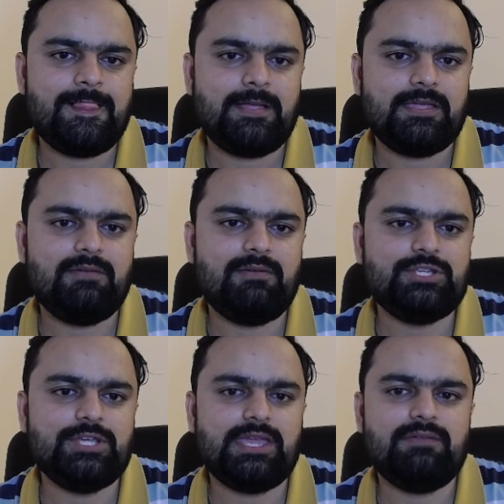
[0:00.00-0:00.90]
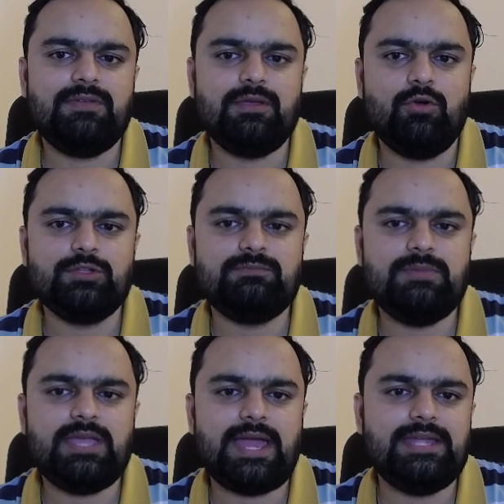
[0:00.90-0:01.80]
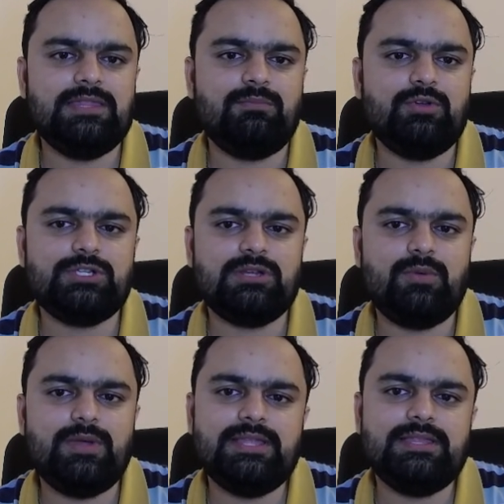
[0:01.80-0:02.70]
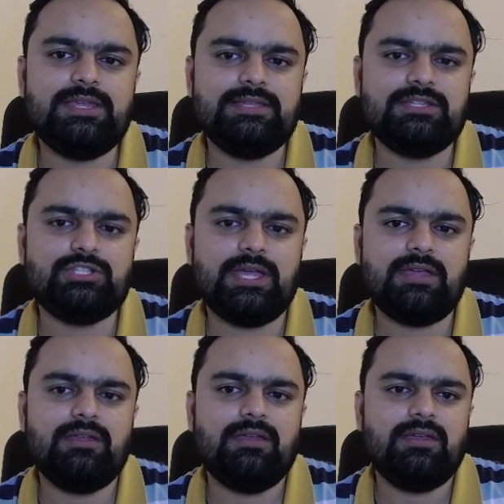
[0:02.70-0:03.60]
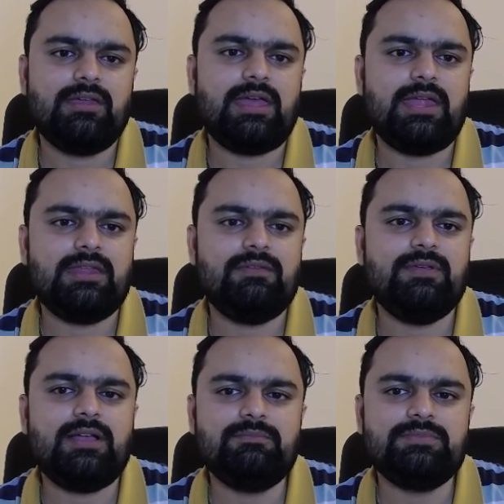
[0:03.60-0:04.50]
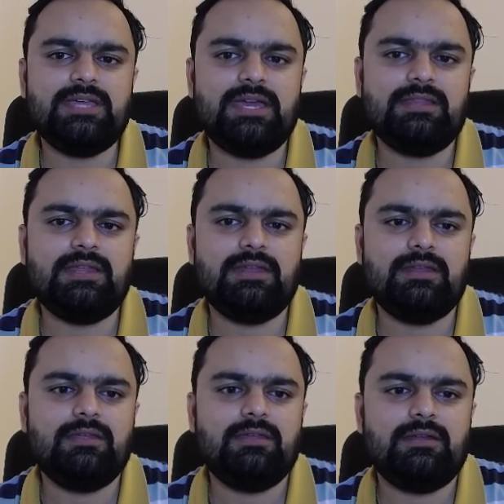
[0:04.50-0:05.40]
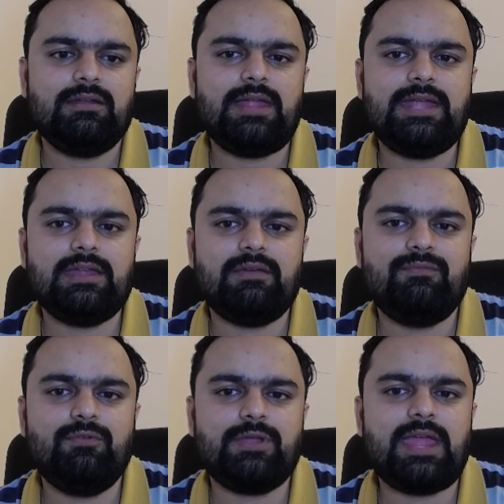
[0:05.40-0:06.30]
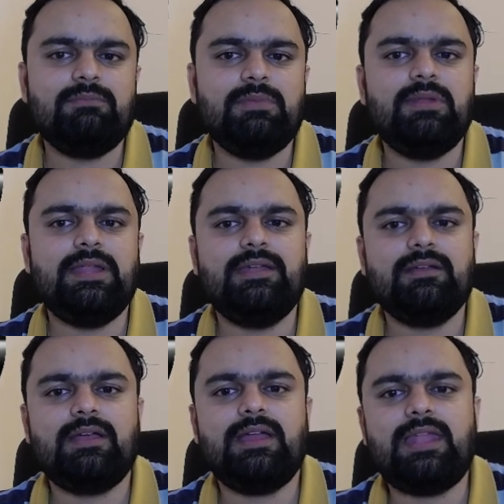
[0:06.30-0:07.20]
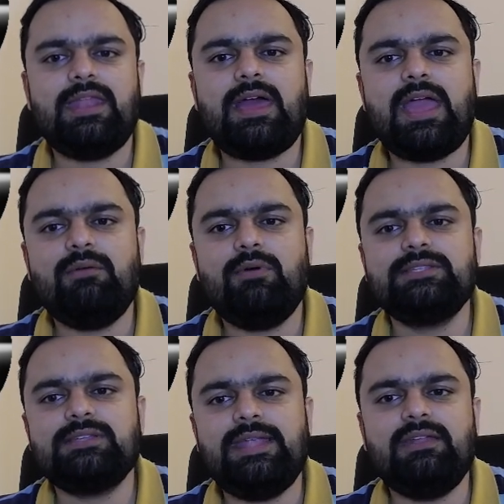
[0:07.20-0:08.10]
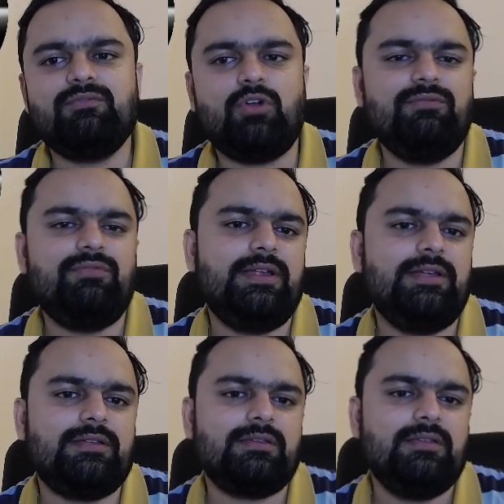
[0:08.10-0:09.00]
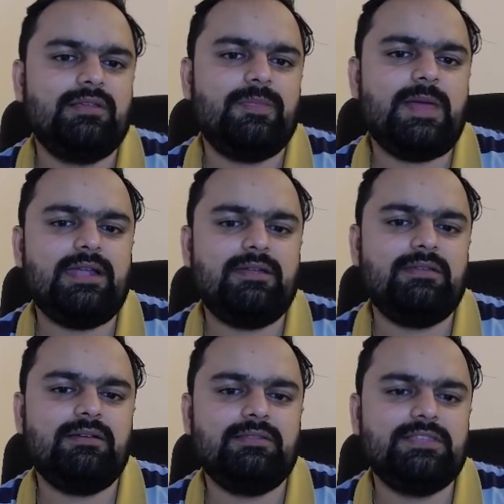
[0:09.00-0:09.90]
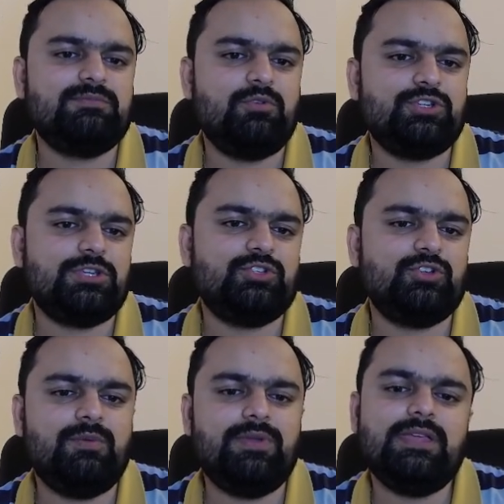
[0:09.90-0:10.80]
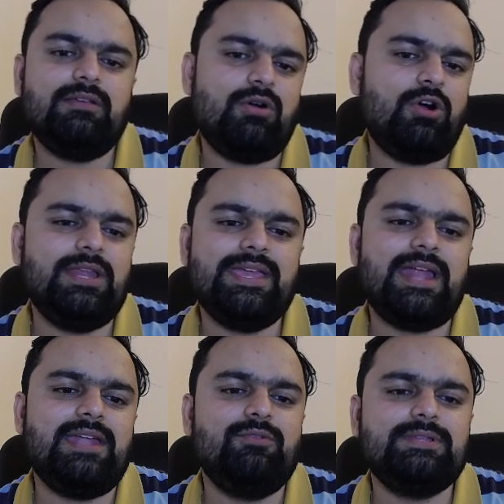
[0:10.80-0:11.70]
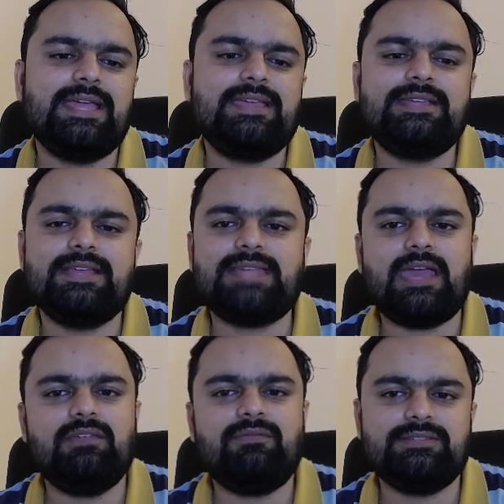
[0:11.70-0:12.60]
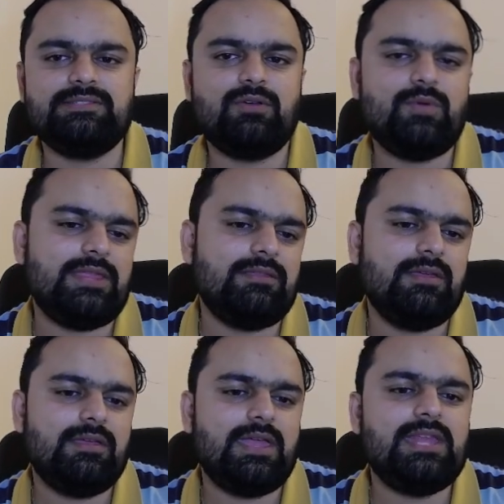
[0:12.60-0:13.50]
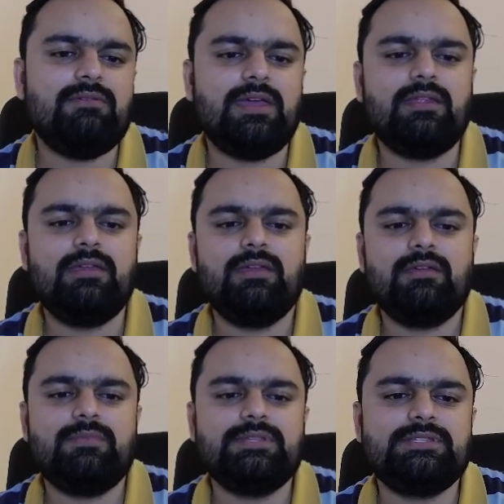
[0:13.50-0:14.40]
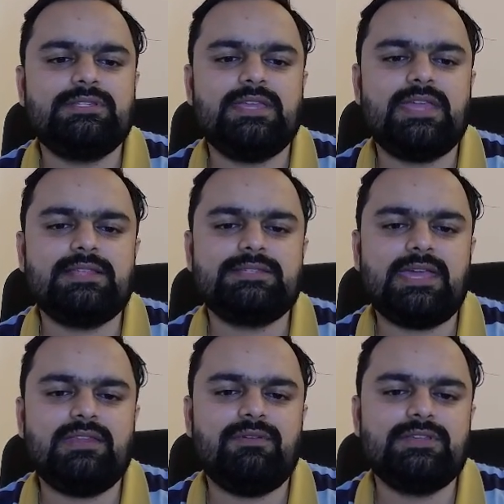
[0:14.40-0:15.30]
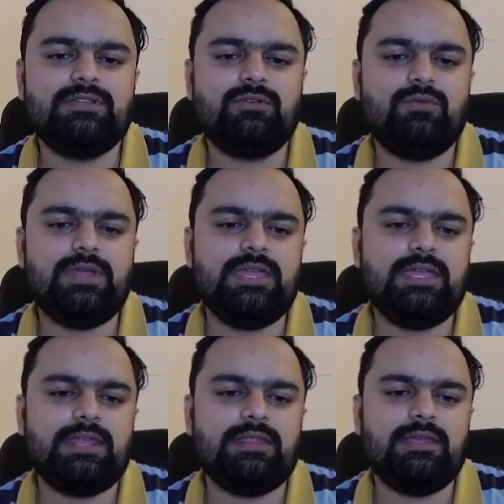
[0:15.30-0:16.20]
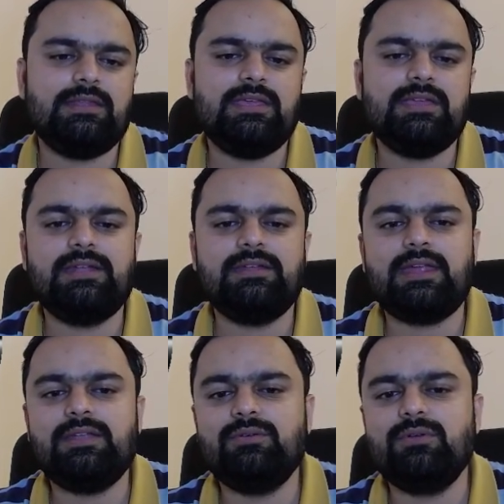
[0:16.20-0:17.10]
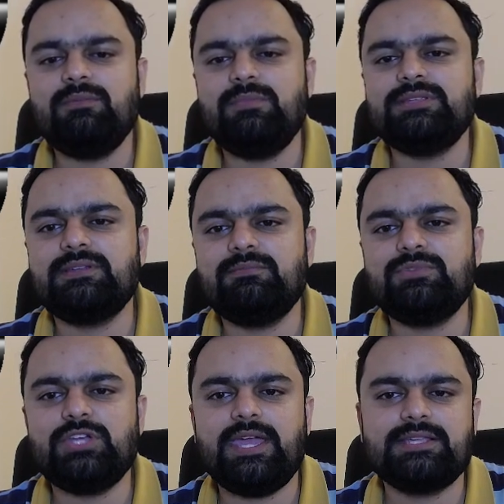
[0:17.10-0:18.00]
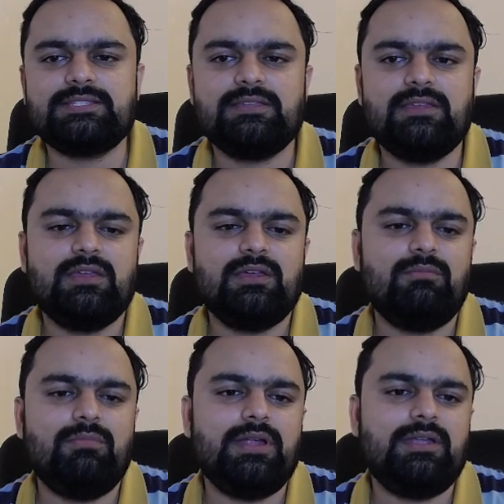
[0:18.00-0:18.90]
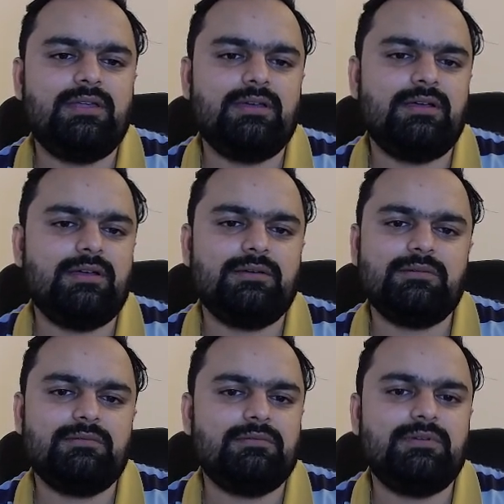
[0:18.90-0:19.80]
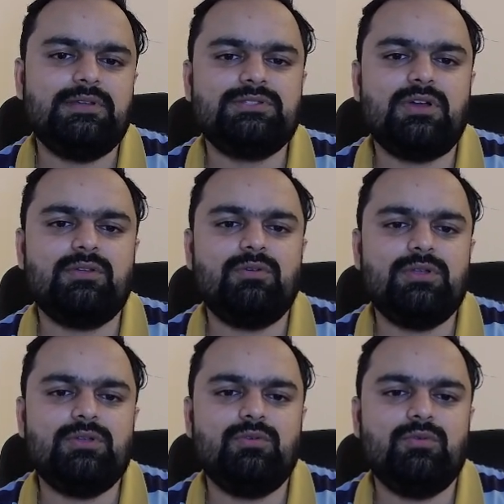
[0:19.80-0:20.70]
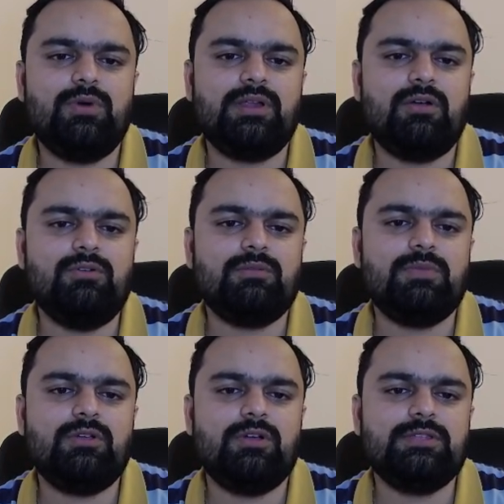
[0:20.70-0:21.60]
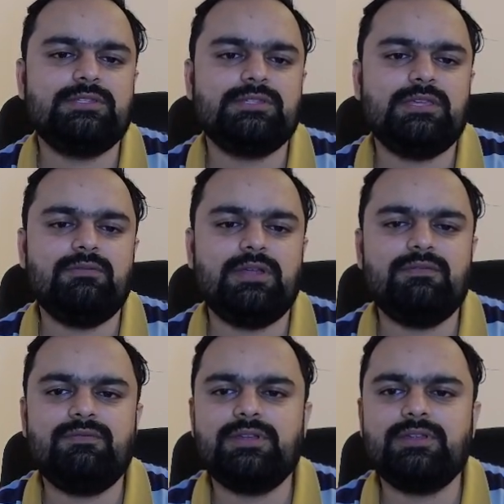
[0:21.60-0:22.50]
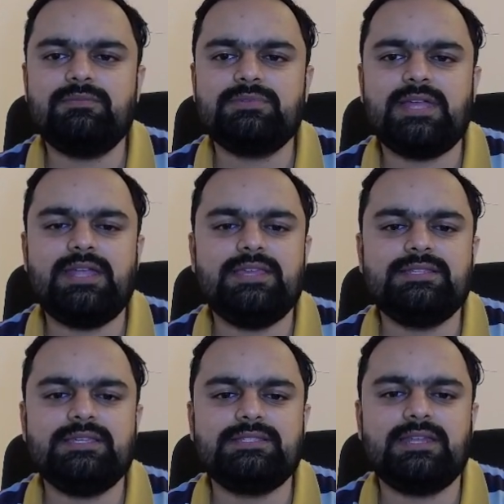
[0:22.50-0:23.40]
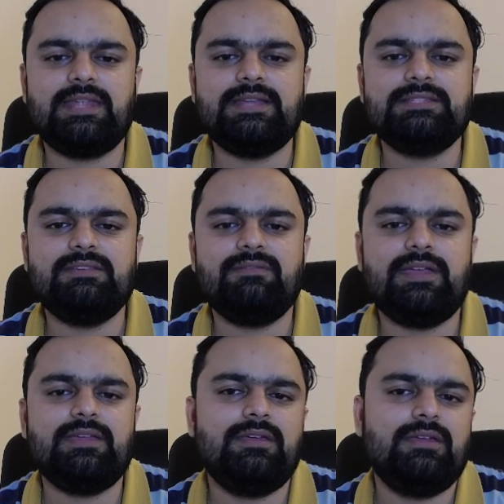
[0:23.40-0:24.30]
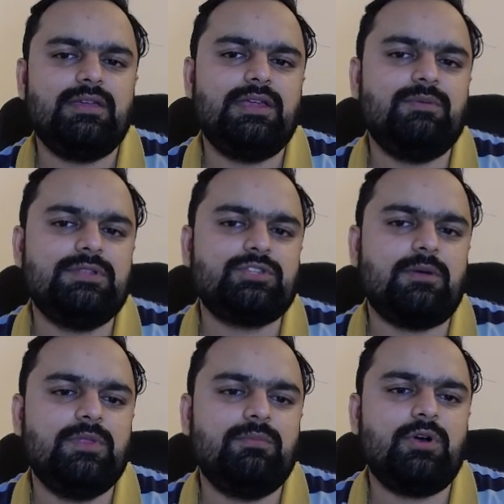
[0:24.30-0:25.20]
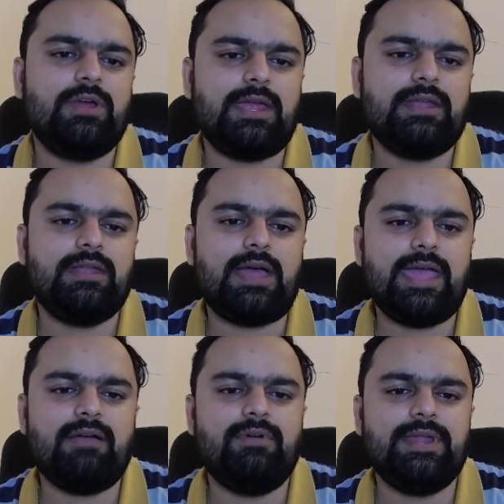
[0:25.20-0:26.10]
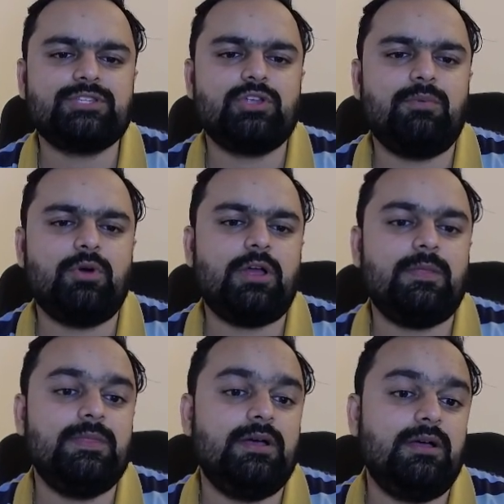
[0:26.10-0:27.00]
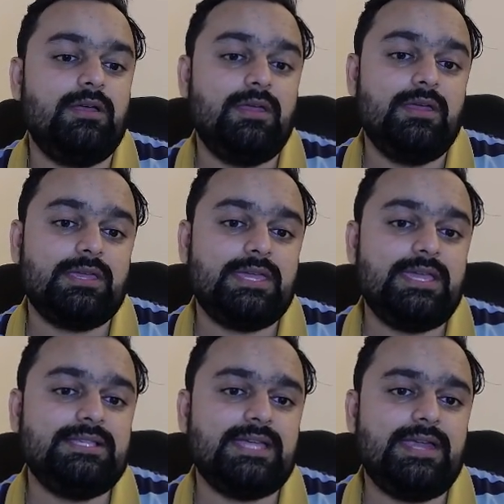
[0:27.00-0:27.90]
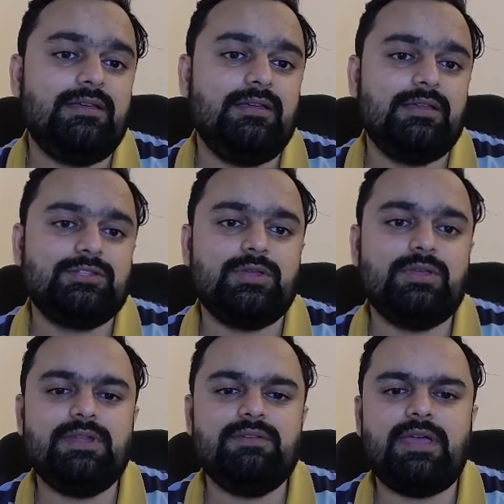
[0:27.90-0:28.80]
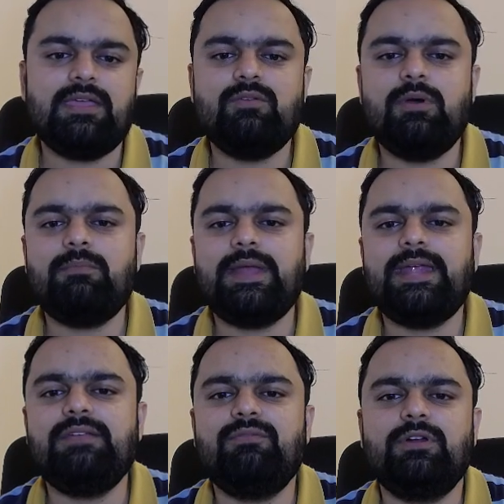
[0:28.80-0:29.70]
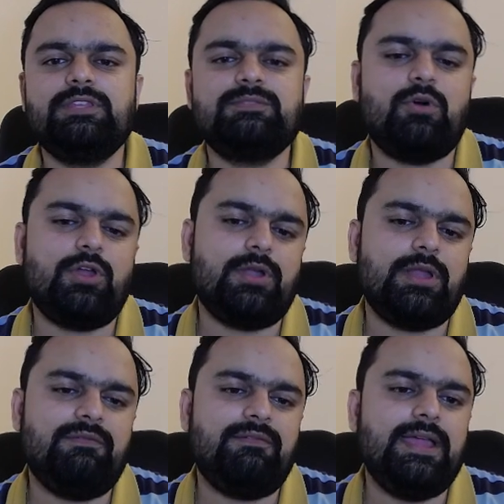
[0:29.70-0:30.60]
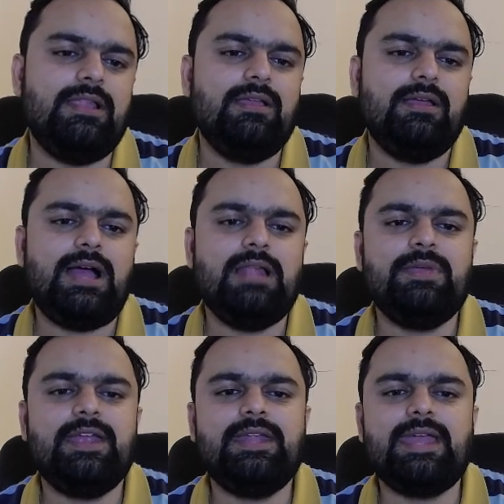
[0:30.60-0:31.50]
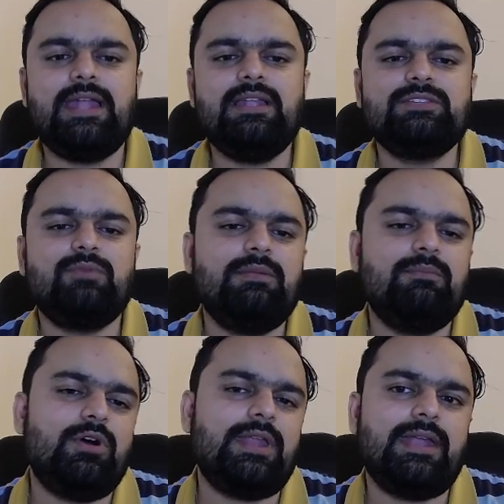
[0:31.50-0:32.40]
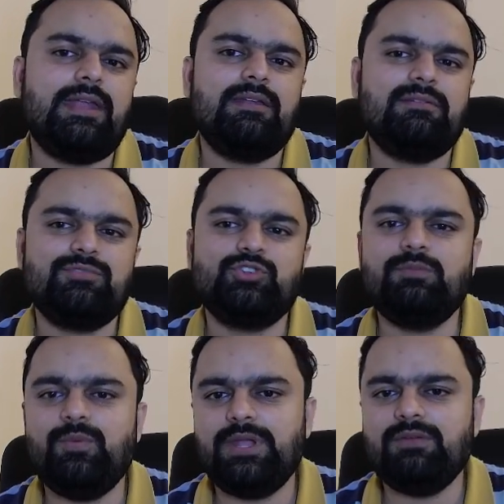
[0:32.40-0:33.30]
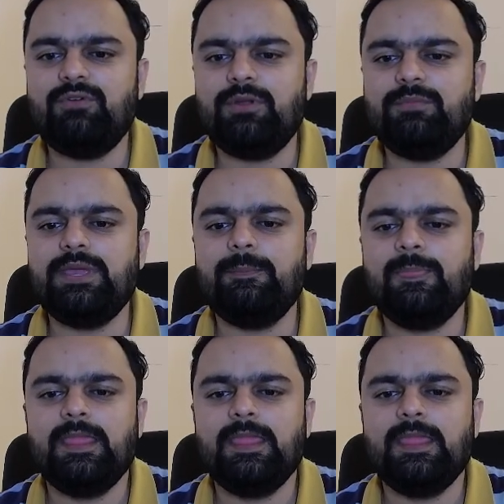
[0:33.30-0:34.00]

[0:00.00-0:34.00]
give a check. If he goes behind in the position, queen d3 is a check, and if he comes here, then knight f4 can be played. And I was kind of confident that this position should be winning. All he can do is, like, he can sacrifice the queen anywhere. Means he can sacrifice the queen, and then he can try to give me some checks, but it's not going to work out, because even if it comes knight e6 and knight c5, it will stop the pawn, and I have one extra pawn on the king side. So even if I give up my knight for this pawn on a file, I'll be getting at least one pawn and should be winning for me.